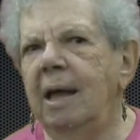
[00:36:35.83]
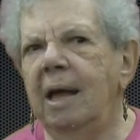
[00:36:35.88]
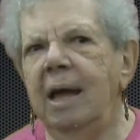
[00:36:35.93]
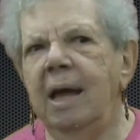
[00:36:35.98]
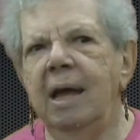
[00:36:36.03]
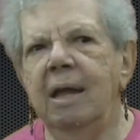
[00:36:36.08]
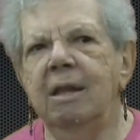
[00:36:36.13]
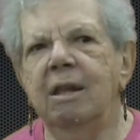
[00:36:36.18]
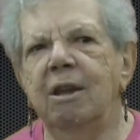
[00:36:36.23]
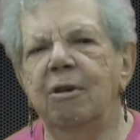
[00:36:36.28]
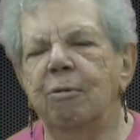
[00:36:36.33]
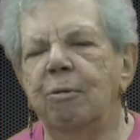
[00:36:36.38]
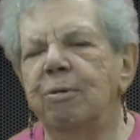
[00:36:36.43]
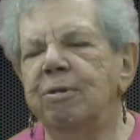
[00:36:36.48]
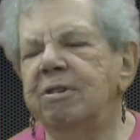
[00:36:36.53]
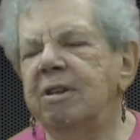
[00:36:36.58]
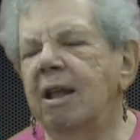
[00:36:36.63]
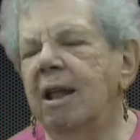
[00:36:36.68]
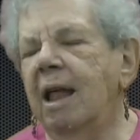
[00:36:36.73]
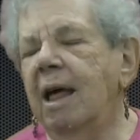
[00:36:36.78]
And there was
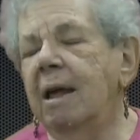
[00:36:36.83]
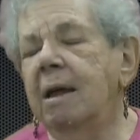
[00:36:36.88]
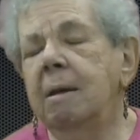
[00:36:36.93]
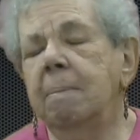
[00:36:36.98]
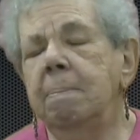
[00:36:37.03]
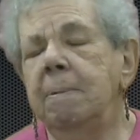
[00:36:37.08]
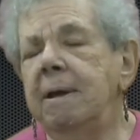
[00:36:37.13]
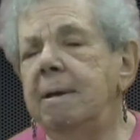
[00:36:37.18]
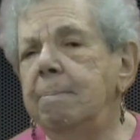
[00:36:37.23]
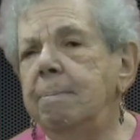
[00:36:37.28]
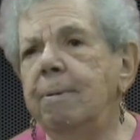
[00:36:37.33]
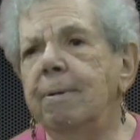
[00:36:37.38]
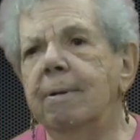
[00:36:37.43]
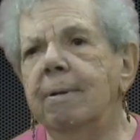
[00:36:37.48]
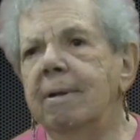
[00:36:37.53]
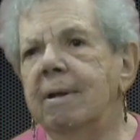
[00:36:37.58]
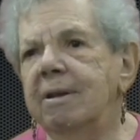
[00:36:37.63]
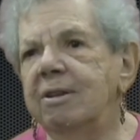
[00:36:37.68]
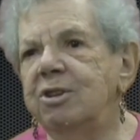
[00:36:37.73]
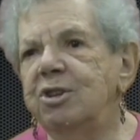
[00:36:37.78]
a lot of
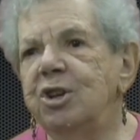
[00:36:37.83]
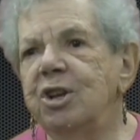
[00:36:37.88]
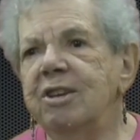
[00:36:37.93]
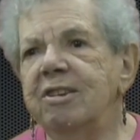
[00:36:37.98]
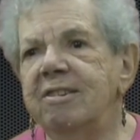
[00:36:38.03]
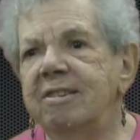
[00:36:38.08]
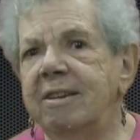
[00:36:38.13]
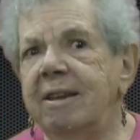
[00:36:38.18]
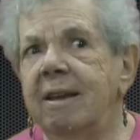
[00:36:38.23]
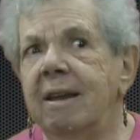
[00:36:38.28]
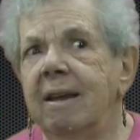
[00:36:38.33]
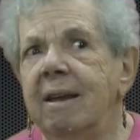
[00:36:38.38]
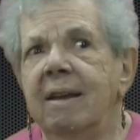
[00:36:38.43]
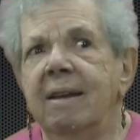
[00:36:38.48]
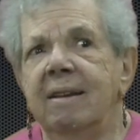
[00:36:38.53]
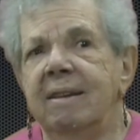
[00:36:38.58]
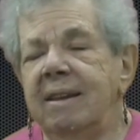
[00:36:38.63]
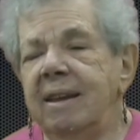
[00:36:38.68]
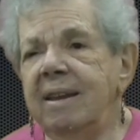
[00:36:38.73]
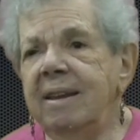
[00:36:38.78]
people just
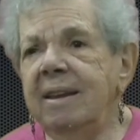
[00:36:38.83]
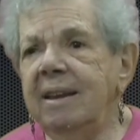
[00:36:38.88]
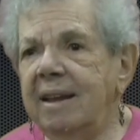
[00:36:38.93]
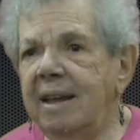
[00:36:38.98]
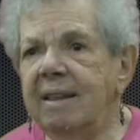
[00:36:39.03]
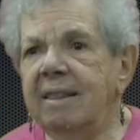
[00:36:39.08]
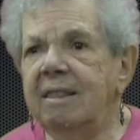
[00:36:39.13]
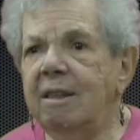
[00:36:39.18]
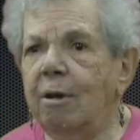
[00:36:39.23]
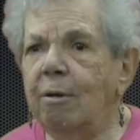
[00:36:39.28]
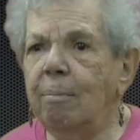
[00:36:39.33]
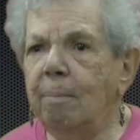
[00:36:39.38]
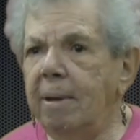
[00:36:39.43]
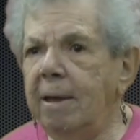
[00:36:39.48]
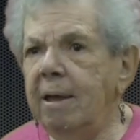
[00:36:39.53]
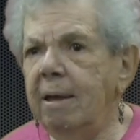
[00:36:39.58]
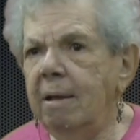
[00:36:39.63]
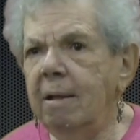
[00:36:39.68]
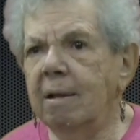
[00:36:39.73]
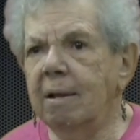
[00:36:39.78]
didn't get their
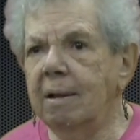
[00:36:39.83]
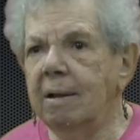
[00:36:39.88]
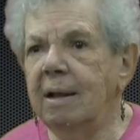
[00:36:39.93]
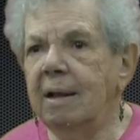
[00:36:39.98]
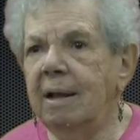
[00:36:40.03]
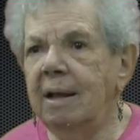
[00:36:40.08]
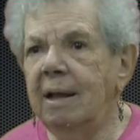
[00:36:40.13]
mail.